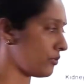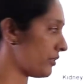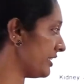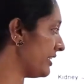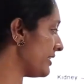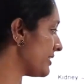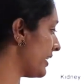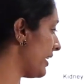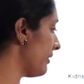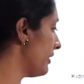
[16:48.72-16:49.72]
2 kidneys
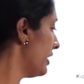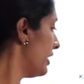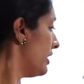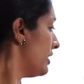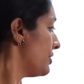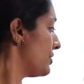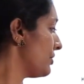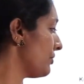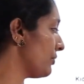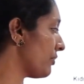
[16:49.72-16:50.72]
there,
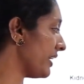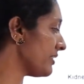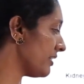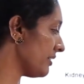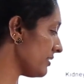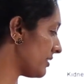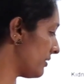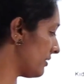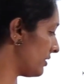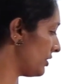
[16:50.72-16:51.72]
2
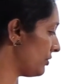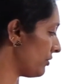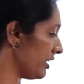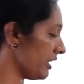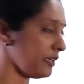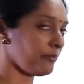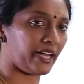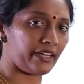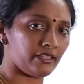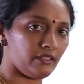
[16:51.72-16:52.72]
ureters, urinary
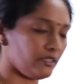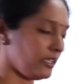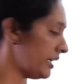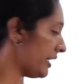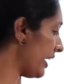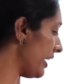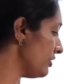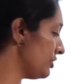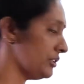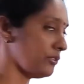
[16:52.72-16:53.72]
bladder
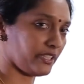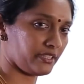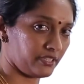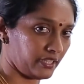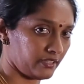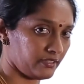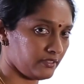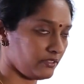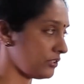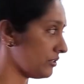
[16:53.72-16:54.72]
and urethra.
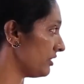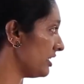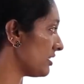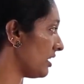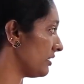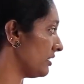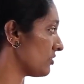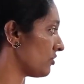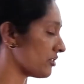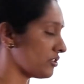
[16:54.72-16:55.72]
So these are the
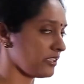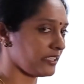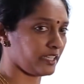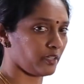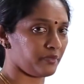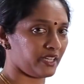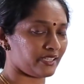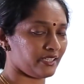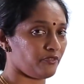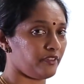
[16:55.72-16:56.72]
structures that are
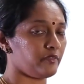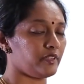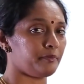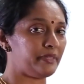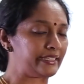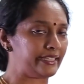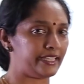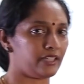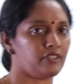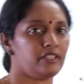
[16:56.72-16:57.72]
present. We will be
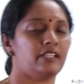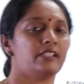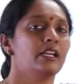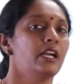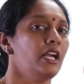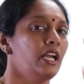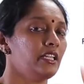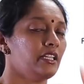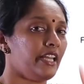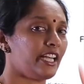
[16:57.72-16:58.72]
dealing with this
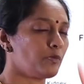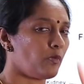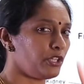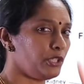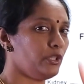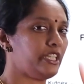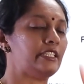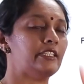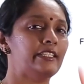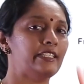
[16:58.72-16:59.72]
in the next module
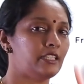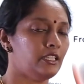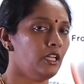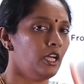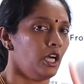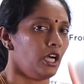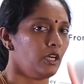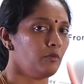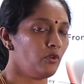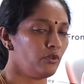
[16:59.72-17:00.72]
in a little
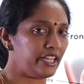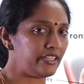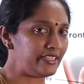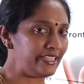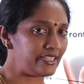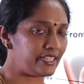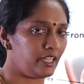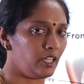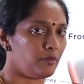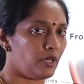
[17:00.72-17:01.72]
more in
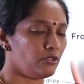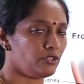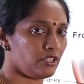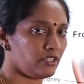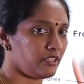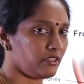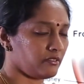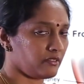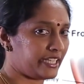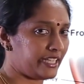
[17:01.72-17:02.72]
detail about
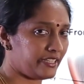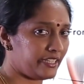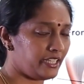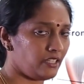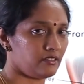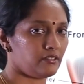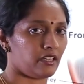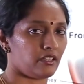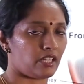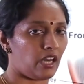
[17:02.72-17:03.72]
the kidney. That is